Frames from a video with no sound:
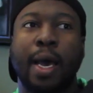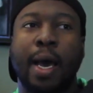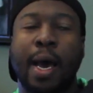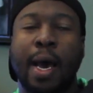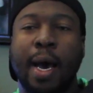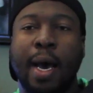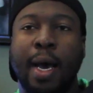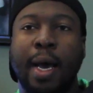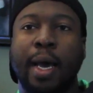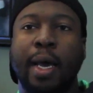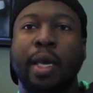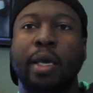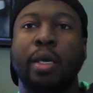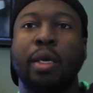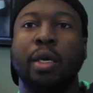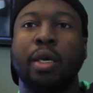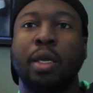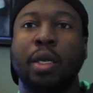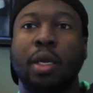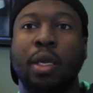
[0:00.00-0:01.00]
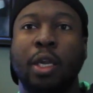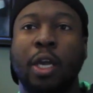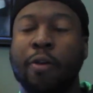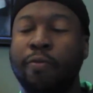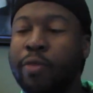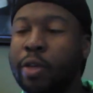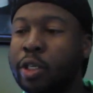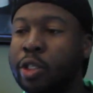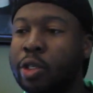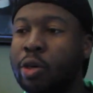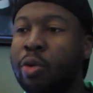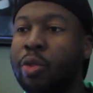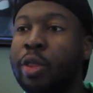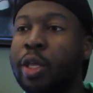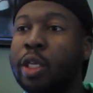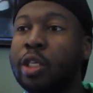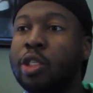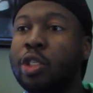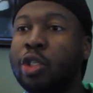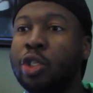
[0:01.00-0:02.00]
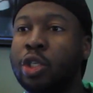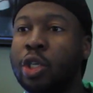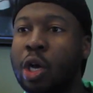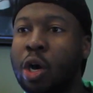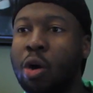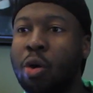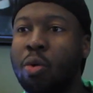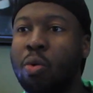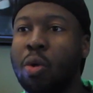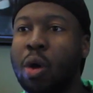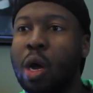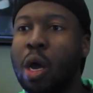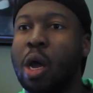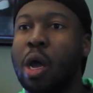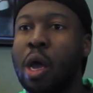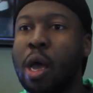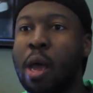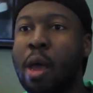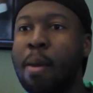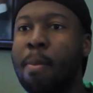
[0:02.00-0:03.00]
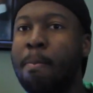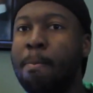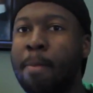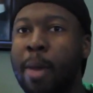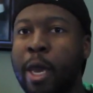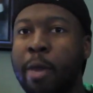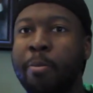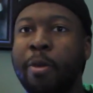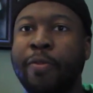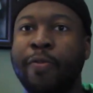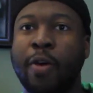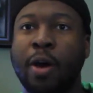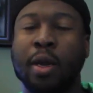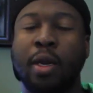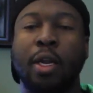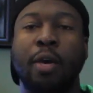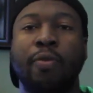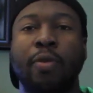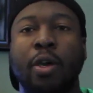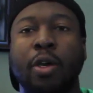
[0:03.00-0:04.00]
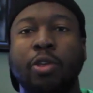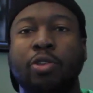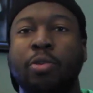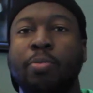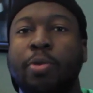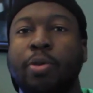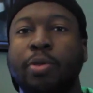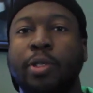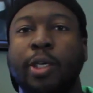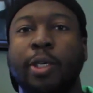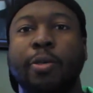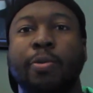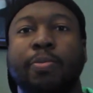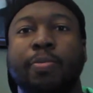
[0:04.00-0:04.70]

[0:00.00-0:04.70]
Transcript: I love this show. This show made me fall in love with country music.